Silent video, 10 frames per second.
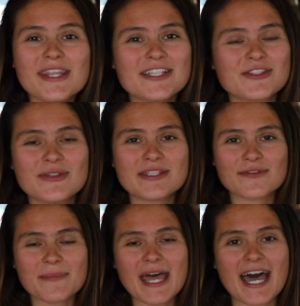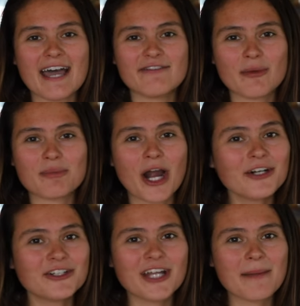Students from the Hive
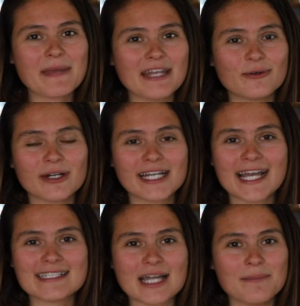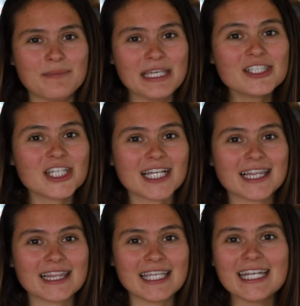partnered up and organized a beach
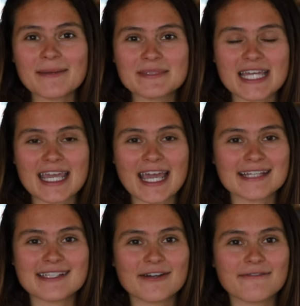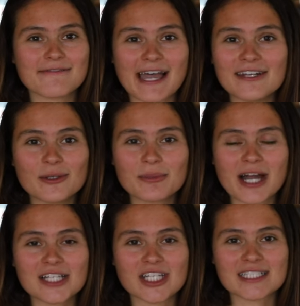cleanup day as their final
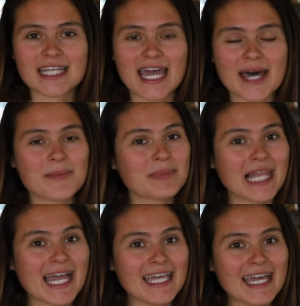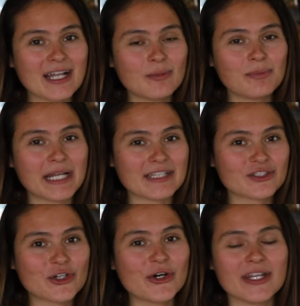project at Playa El
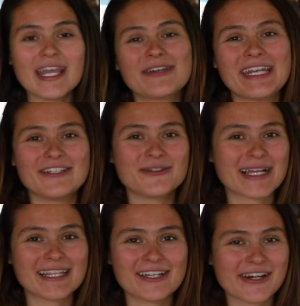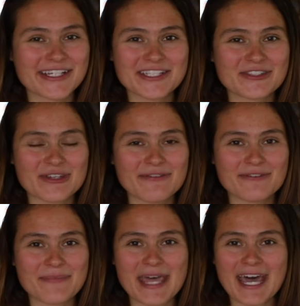Breton, located directly across the street from the